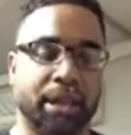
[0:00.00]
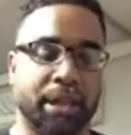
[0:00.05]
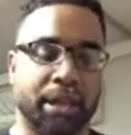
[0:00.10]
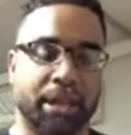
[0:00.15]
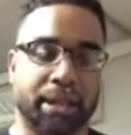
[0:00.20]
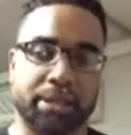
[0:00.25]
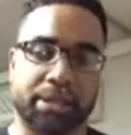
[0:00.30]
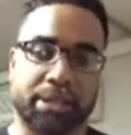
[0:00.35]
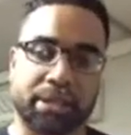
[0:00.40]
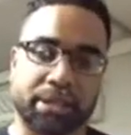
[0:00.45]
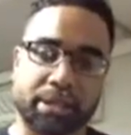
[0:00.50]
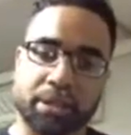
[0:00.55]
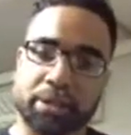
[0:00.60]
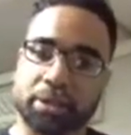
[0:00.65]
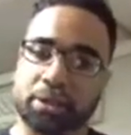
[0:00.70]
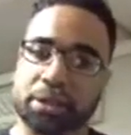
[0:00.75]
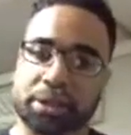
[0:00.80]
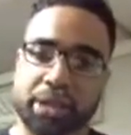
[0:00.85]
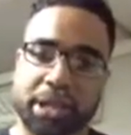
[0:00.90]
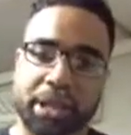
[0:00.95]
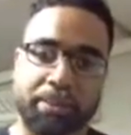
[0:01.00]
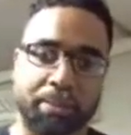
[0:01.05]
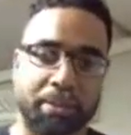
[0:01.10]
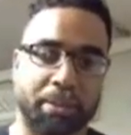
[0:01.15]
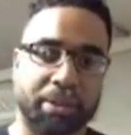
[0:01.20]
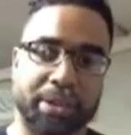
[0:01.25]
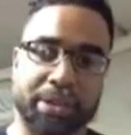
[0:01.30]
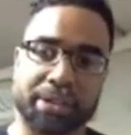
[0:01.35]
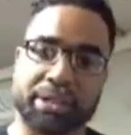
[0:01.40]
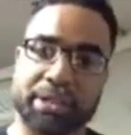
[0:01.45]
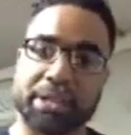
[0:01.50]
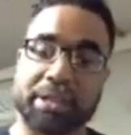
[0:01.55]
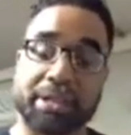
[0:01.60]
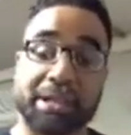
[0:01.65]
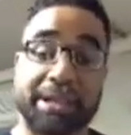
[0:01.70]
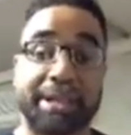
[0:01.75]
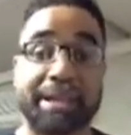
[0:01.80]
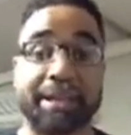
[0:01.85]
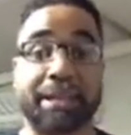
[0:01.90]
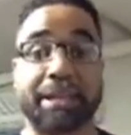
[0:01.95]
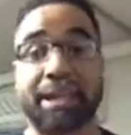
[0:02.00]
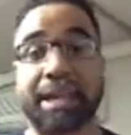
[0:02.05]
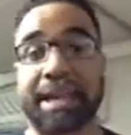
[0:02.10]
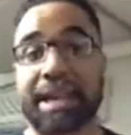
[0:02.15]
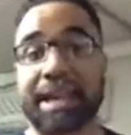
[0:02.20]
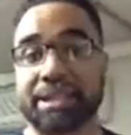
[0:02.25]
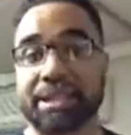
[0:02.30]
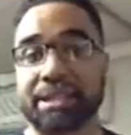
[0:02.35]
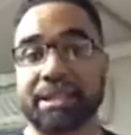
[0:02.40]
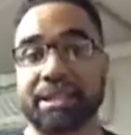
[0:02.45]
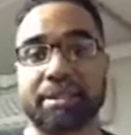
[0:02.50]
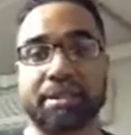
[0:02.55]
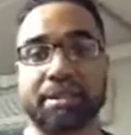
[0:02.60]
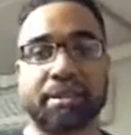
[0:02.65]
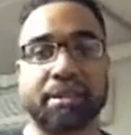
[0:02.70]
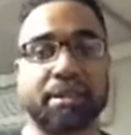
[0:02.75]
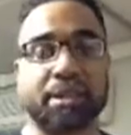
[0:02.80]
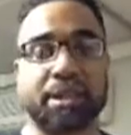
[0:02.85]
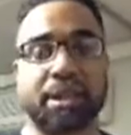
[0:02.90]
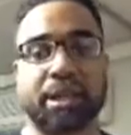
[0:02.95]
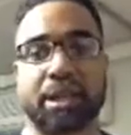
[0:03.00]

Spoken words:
is this little shop where they sell like glasses,